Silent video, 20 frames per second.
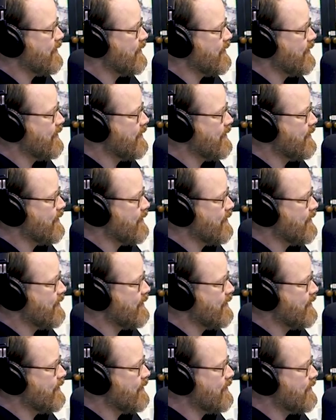
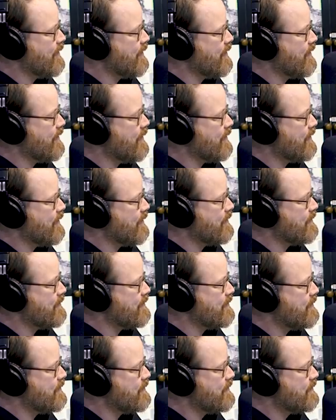
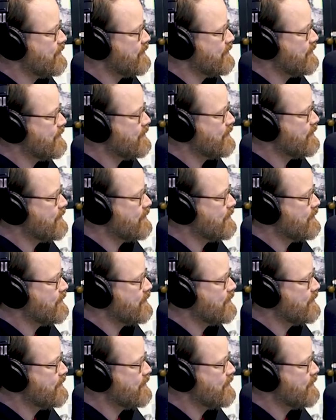
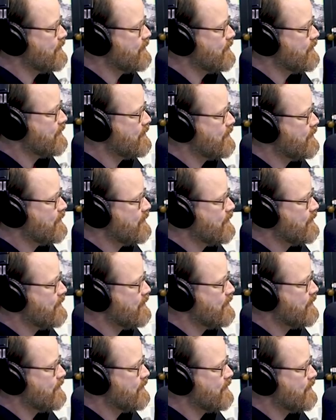
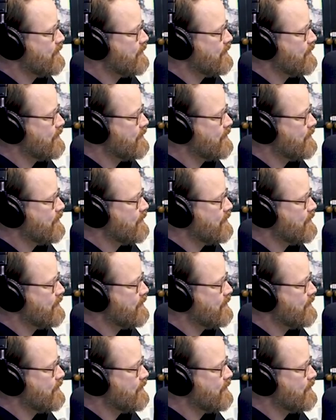The person shown says nothing.